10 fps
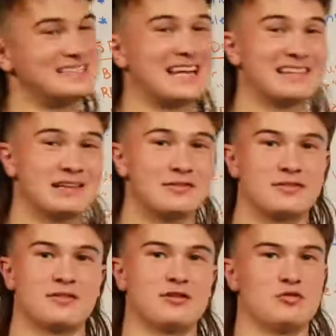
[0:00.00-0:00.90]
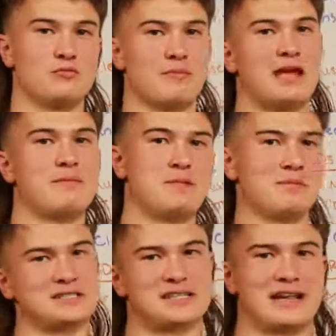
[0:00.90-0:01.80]
deadlift that you may be
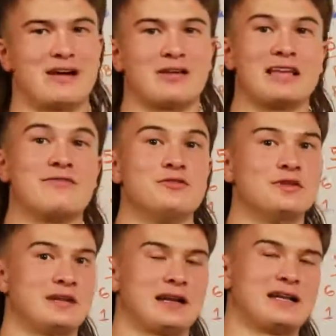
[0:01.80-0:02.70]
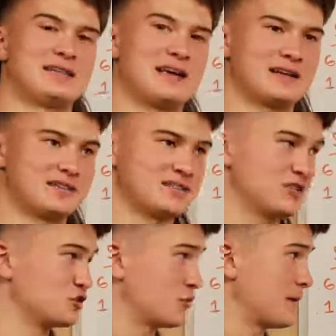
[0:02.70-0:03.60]
missing out if you did not hit that
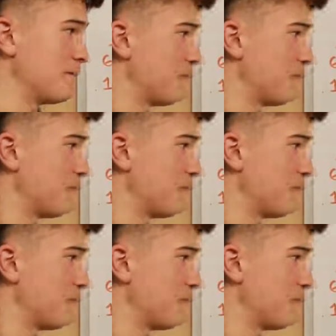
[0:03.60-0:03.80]
accessory.